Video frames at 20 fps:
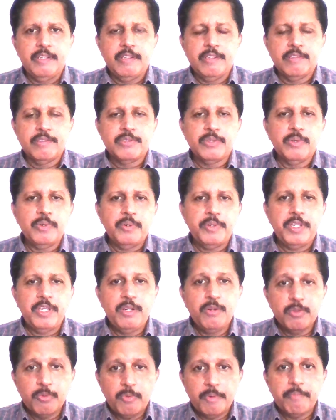So,
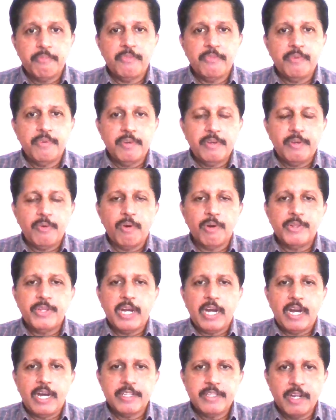on the
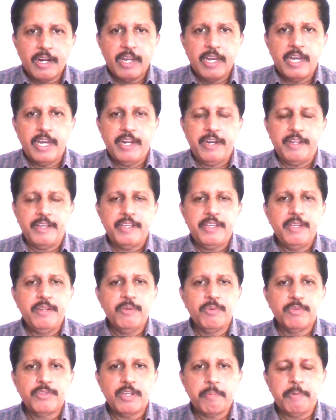other hand, in
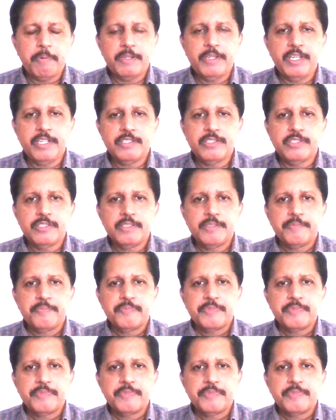Uttar Pradesh,